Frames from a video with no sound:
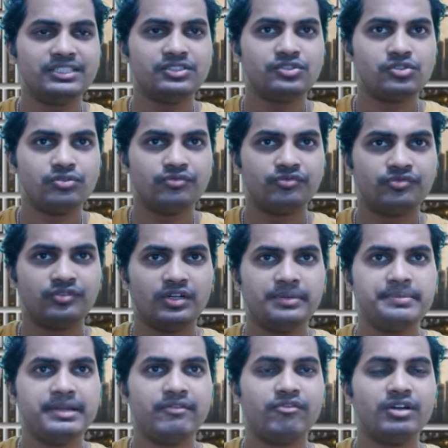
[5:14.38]
analysis
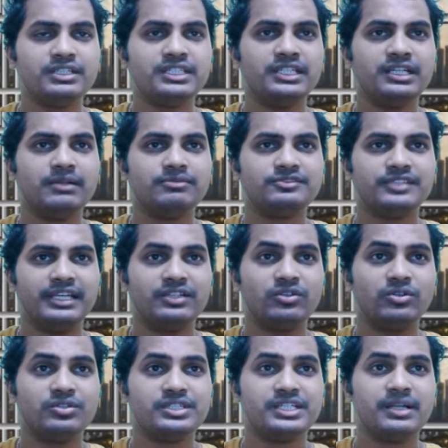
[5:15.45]
to form a
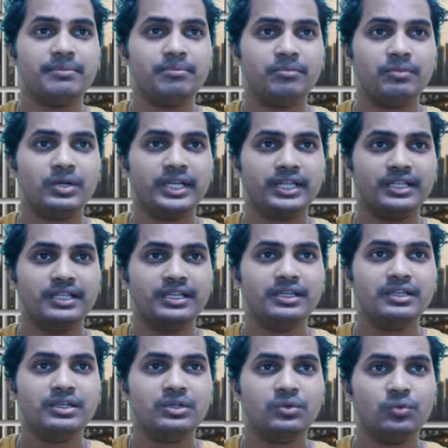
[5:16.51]
working of psychological
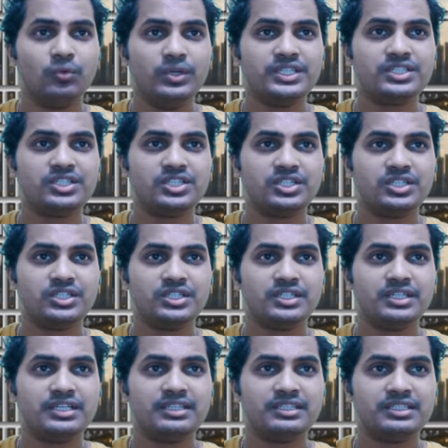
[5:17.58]
model
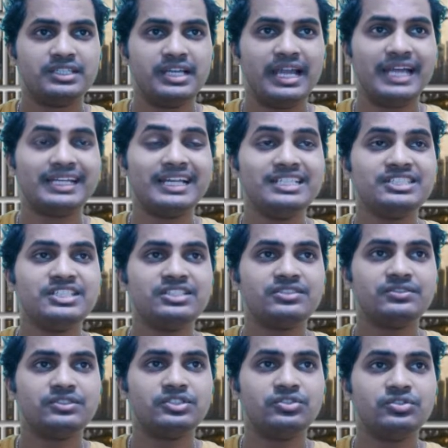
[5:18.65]
which the
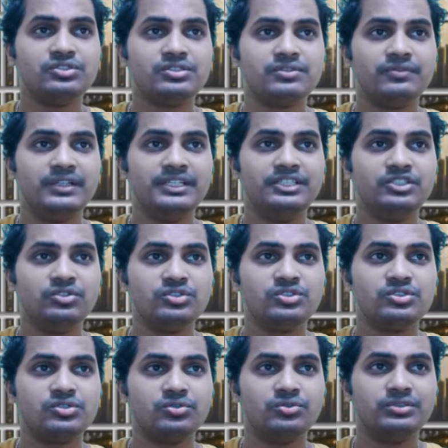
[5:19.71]
analysis
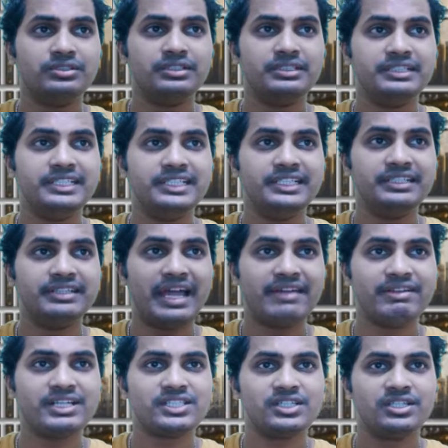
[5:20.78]
will use to
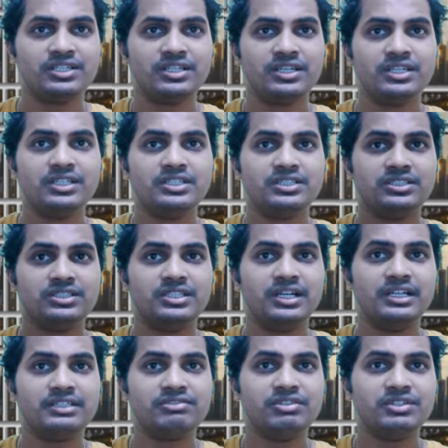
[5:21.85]
direct
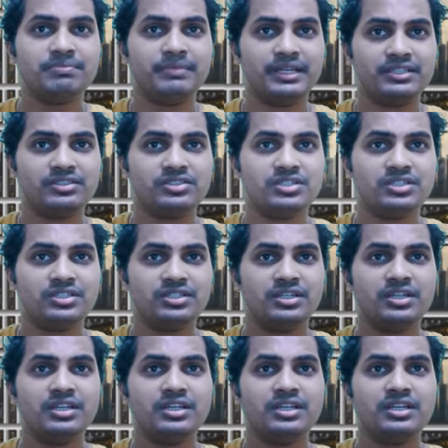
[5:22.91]
the
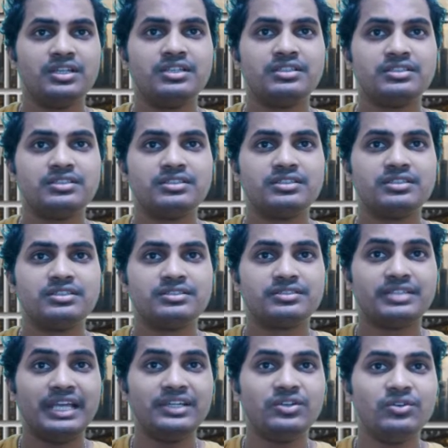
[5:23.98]
treatment.
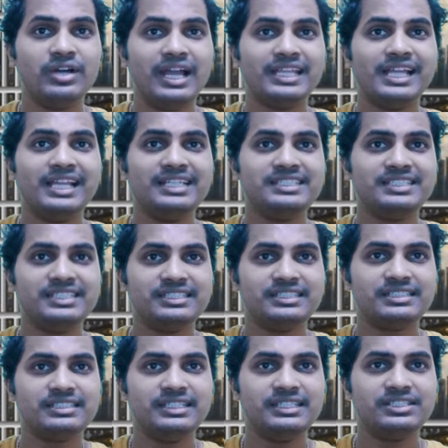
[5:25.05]

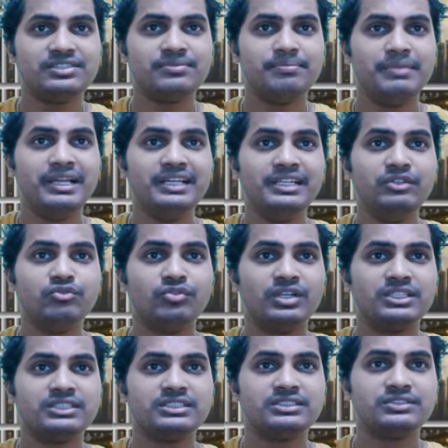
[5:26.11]
Psychoanalysts
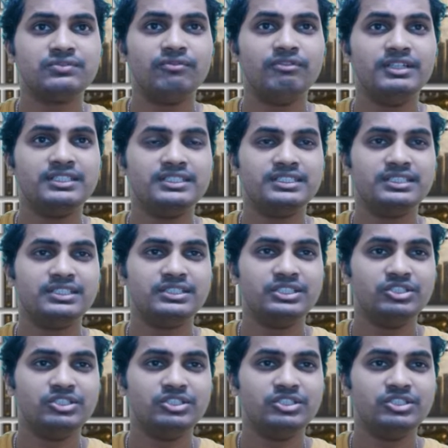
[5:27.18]
mainly work